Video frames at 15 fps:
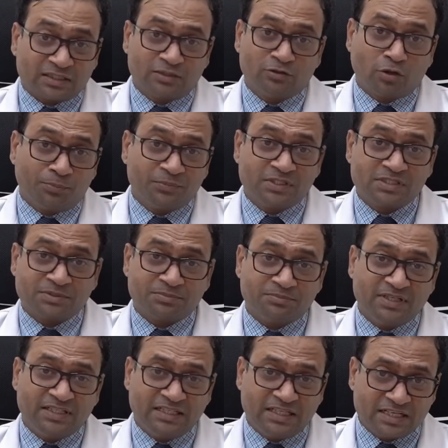dopaminergic
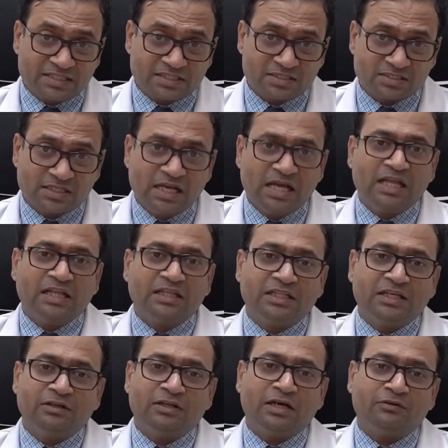medications, they
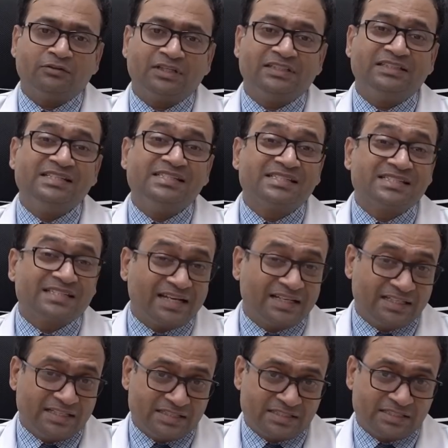will have the
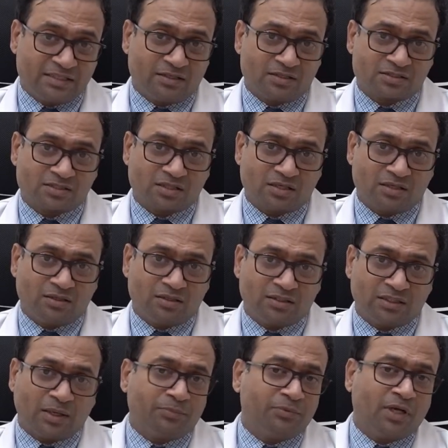dyskinesias,
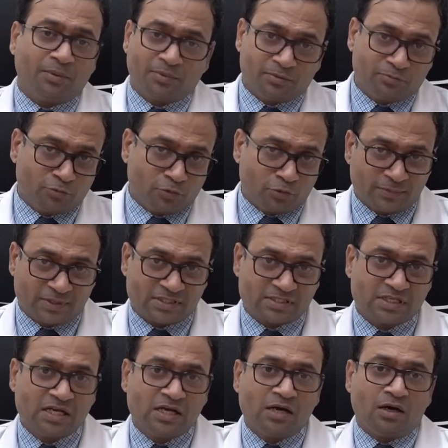the abnormal movements,
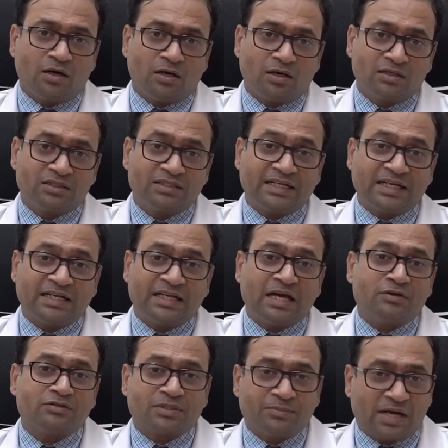or they can
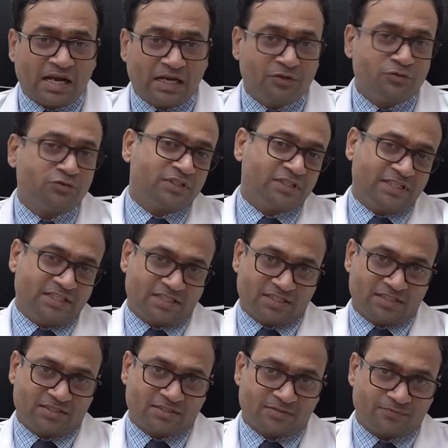have some
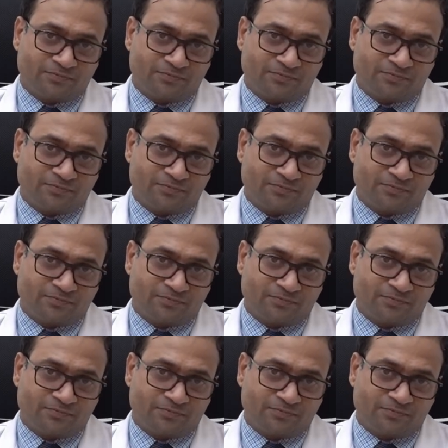hallucinations.